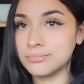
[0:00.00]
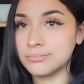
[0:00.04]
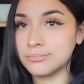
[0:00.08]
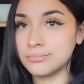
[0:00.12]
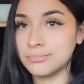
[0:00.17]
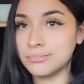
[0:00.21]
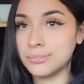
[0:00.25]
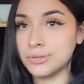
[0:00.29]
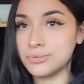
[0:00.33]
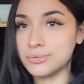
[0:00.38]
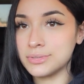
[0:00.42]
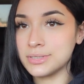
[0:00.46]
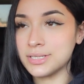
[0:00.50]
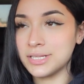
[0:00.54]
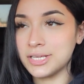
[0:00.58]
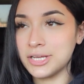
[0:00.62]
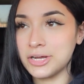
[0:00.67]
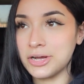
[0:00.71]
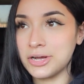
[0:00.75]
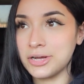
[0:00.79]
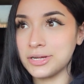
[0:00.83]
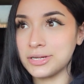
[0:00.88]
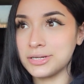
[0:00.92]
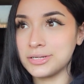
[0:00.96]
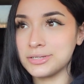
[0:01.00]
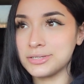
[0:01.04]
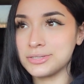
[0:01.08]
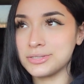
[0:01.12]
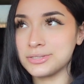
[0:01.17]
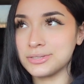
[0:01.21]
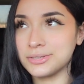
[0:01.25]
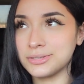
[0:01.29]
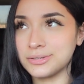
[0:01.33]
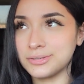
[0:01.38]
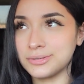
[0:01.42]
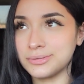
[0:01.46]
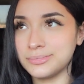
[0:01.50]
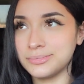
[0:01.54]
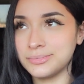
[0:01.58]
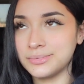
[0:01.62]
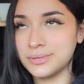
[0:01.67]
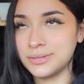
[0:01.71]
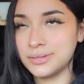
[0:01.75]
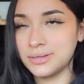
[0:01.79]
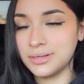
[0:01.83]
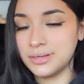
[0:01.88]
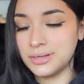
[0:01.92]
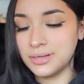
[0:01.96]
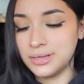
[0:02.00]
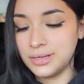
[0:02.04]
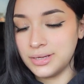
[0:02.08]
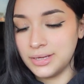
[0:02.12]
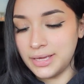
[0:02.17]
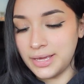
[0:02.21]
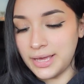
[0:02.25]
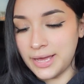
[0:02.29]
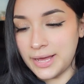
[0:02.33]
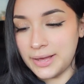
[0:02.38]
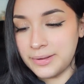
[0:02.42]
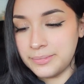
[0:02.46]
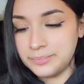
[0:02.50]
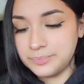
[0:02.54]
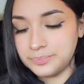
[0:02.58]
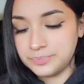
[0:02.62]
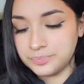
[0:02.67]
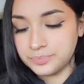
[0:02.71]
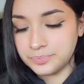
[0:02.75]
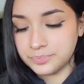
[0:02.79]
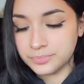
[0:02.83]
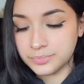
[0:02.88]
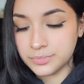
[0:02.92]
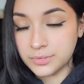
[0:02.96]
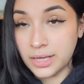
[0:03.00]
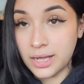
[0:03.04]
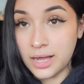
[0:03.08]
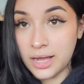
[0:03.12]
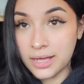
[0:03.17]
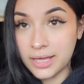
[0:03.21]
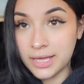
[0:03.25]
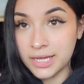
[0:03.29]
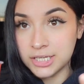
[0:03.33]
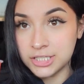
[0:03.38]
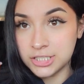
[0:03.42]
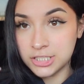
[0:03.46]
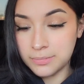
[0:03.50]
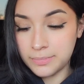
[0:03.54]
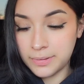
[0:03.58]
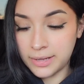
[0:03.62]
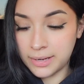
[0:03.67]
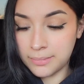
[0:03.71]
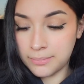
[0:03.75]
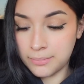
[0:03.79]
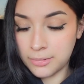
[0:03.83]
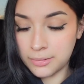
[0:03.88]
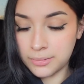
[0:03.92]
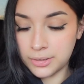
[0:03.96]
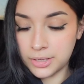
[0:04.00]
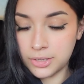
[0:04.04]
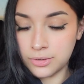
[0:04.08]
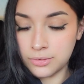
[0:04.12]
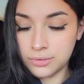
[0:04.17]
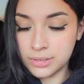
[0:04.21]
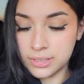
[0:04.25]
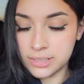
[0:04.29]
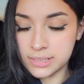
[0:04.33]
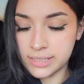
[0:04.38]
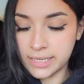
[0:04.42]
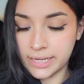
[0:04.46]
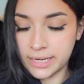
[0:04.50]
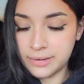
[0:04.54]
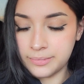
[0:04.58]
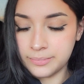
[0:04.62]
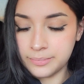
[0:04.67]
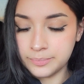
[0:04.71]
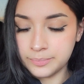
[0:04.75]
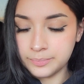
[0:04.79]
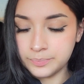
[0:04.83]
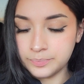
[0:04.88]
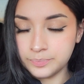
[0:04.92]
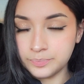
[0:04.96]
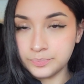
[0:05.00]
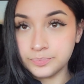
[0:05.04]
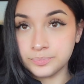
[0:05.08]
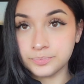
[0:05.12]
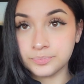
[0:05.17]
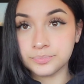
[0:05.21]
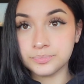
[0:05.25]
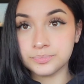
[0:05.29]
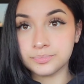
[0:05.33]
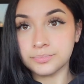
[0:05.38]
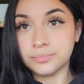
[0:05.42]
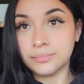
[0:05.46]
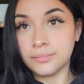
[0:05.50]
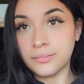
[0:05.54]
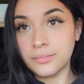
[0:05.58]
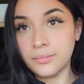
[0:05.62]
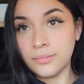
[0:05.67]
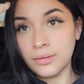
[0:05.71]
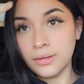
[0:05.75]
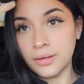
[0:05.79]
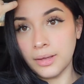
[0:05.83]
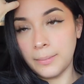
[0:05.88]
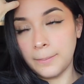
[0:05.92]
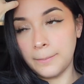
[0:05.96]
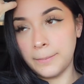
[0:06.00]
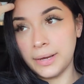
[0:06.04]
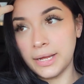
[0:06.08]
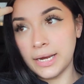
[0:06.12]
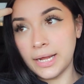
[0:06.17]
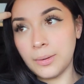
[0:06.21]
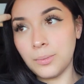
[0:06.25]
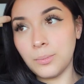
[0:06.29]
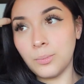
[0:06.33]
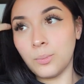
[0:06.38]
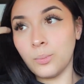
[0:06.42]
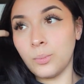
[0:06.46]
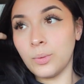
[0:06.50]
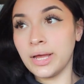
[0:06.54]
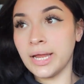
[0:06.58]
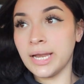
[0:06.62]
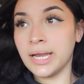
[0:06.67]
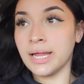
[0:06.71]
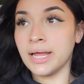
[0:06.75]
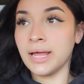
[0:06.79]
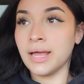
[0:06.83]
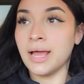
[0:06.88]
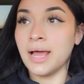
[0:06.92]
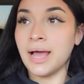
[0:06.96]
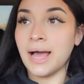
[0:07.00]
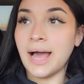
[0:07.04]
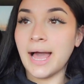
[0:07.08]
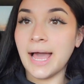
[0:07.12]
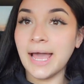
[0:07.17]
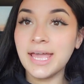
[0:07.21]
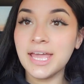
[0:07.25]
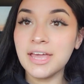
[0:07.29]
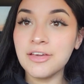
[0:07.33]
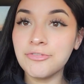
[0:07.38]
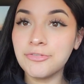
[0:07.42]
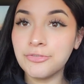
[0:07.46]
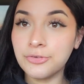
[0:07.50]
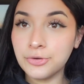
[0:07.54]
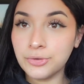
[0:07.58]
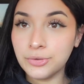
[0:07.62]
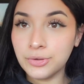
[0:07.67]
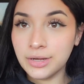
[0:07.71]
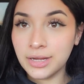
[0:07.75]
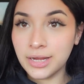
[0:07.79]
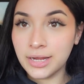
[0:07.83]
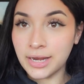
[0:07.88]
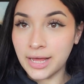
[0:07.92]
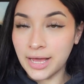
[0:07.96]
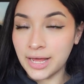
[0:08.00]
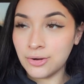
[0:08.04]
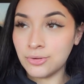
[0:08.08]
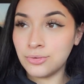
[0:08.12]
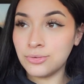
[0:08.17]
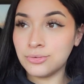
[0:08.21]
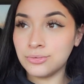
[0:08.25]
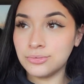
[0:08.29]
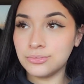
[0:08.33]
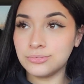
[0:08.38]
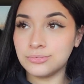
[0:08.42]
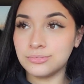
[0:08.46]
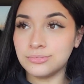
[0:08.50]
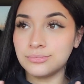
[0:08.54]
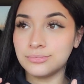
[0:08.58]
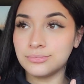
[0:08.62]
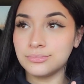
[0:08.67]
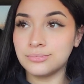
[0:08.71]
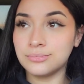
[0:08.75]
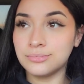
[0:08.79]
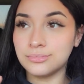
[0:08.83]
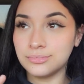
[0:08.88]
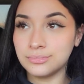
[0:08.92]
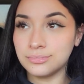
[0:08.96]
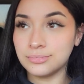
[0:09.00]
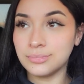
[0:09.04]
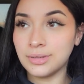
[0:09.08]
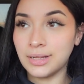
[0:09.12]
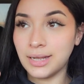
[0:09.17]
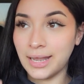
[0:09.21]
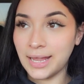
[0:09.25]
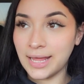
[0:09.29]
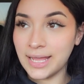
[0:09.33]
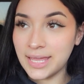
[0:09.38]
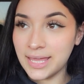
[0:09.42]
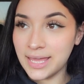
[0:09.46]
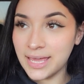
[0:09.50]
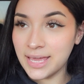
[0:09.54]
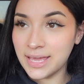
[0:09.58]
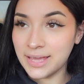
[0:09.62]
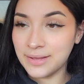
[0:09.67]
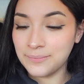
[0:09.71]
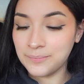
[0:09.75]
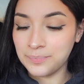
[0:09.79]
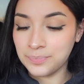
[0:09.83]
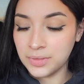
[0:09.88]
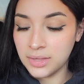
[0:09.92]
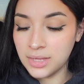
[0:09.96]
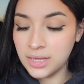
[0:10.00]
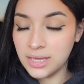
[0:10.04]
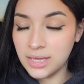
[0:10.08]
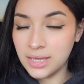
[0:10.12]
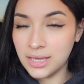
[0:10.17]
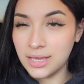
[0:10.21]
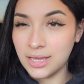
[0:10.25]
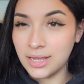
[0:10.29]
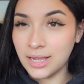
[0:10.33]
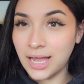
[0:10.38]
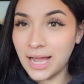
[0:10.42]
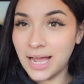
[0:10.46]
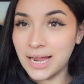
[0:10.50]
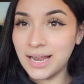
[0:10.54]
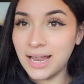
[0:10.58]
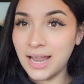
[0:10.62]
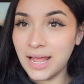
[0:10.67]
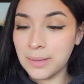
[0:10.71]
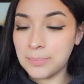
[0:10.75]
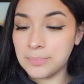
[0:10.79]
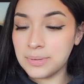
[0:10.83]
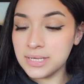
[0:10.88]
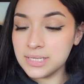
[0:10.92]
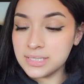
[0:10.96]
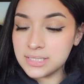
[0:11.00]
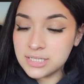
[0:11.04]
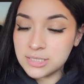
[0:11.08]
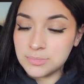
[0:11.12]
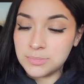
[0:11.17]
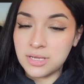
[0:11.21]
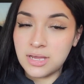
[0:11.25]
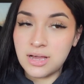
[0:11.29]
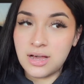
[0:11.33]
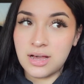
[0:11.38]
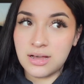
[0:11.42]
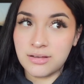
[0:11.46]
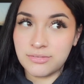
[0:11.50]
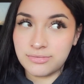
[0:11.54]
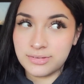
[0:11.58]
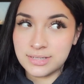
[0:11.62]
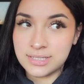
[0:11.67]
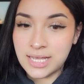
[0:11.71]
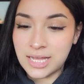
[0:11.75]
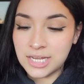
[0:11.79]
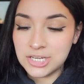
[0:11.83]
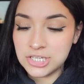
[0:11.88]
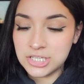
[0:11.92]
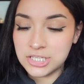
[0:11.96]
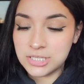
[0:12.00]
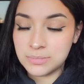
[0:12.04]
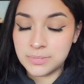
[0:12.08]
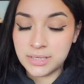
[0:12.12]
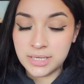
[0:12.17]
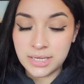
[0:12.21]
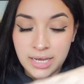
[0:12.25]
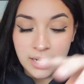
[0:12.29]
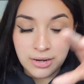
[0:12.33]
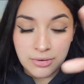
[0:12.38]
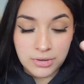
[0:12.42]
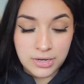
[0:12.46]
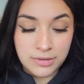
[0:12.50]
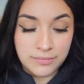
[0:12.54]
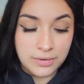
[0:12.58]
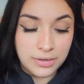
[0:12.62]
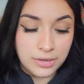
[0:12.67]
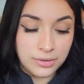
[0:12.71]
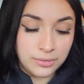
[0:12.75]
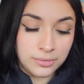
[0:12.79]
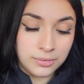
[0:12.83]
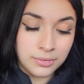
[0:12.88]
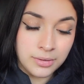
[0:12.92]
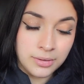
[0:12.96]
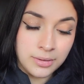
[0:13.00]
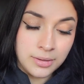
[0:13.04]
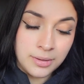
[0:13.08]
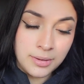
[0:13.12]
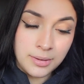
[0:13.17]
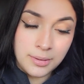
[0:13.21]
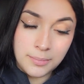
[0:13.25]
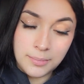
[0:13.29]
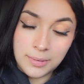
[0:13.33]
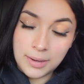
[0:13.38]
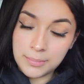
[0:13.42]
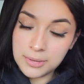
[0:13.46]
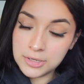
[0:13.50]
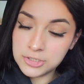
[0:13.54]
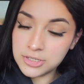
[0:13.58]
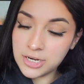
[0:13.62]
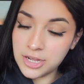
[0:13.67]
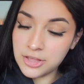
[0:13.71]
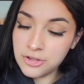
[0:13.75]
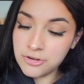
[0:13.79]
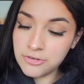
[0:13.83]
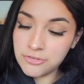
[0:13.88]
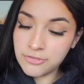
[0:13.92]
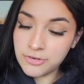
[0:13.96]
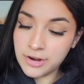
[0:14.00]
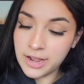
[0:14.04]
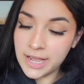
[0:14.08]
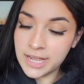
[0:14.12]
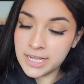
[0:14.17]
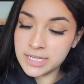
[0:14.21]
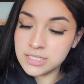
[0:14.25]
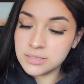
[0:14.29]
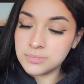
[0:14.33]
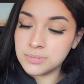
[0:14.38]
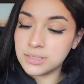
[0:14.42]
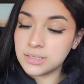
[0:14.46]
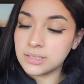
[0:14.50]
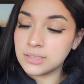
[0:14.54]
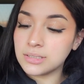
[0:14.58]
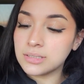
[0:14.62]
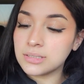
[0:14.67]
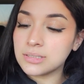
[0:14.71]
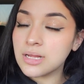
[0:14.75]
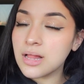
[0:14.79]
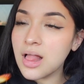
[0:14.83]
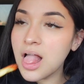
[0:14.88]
mostly on. So yeah, I got ketchup and barbecue on the side. But when I get food and I don't like it, it kind of like pisses me off. Is that just me? I don't even know. I'm gonna try their fries because